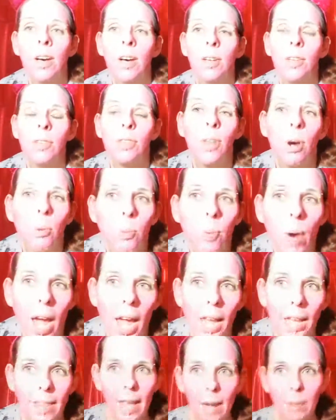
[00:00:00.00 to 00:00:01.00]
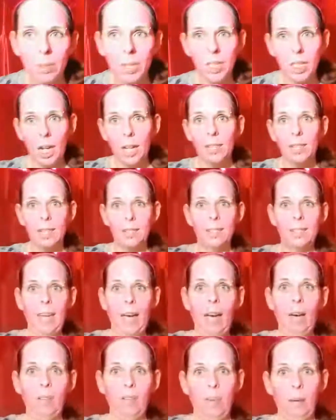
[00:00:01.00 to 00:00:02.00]
the way they were done, the
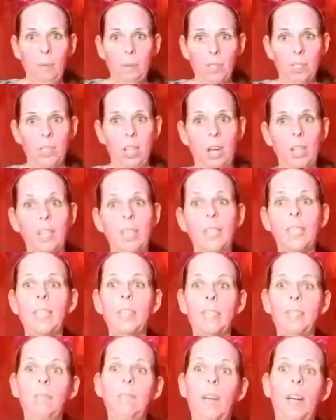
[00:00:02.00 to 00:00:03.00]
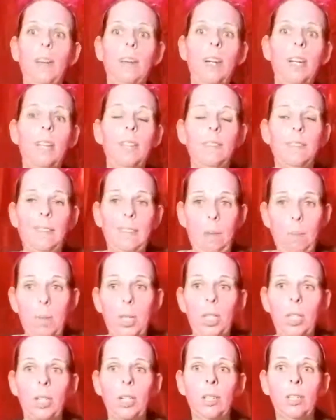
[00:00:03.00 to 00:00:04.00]
style they were done in, is very
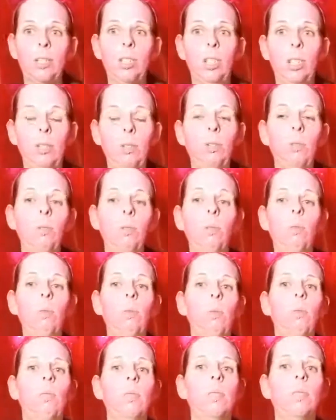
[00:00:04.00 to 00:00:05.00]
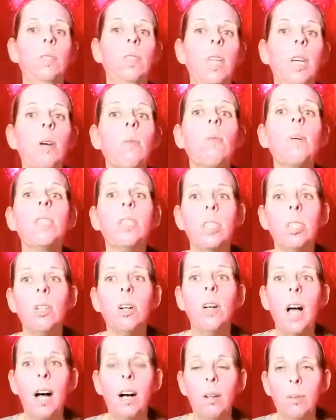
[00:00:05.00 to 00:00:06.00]
similar to the original
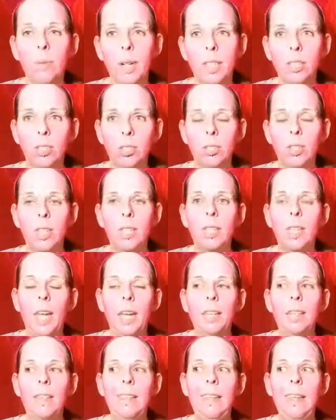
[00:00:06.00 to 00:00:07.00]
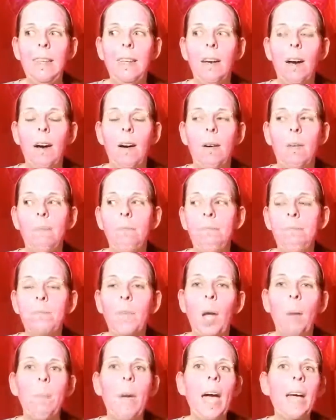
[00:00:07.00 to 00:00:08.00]
Hellraiser, and like the
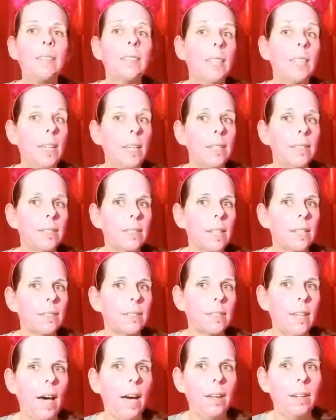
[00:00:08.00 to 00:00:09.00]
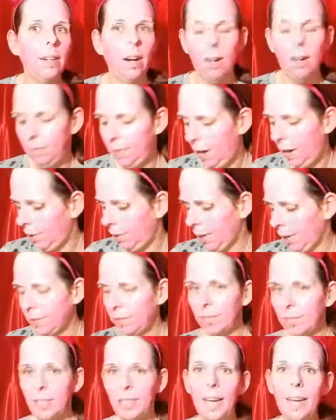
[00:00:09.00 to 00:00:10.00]
masochistic side of
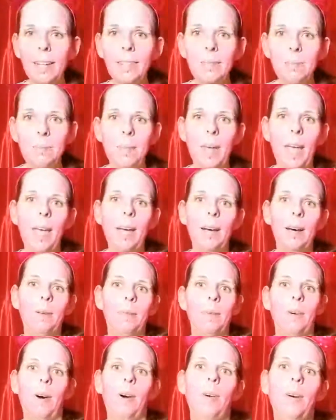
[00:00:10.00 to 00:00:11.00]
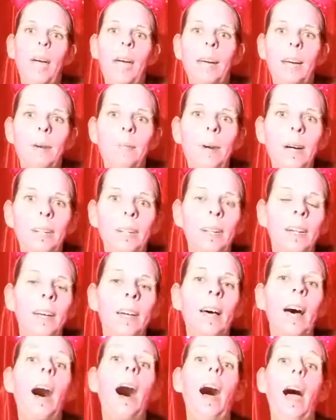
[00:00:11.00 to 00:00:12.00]
Hellraiser. Yes, ma'am. Okay, come on.
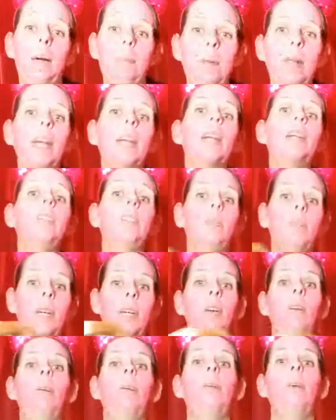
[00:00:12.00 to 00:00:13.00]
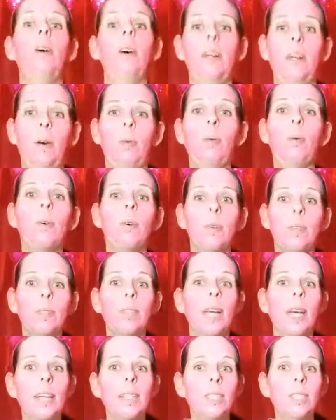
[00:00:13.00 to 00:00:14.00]
I plan on doing a whole horror
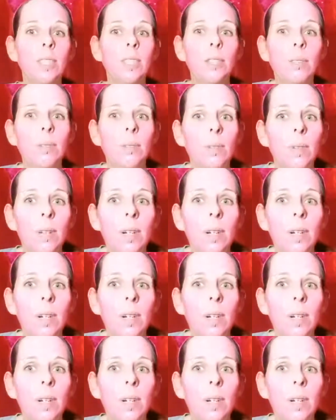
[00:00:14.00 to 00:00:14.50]
leg too.